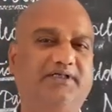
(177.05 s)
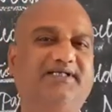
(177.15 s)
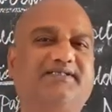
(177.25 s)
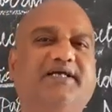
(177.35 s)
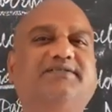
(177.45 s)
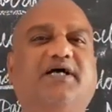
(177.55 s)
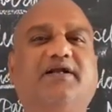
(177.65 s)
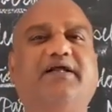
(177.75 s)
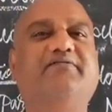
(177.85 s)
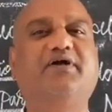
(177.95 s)
These things are
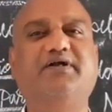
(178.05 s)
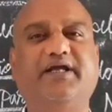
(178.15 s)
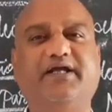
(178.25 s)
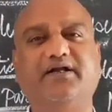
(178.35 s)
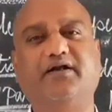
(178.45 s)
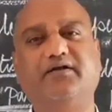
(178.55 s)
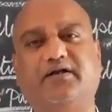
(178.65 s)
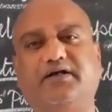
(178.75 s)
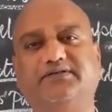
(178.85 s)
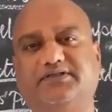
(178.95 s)
never taken
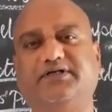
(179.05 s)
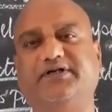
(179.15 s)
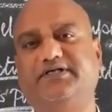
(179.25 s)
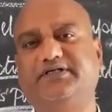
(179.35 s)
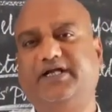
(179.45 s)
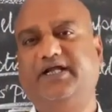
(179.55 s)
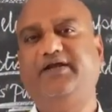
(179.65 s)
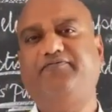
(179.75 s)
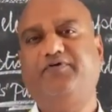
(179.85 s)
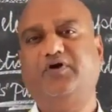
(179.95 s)
under consideration.
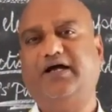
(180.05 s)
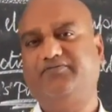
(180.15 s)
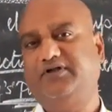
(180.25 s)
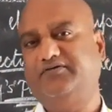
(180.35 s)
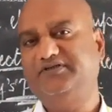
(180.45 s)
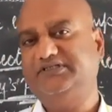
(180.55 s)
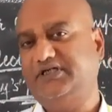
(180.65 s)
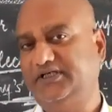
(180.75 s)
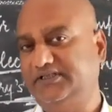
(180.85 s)
If you have the wish and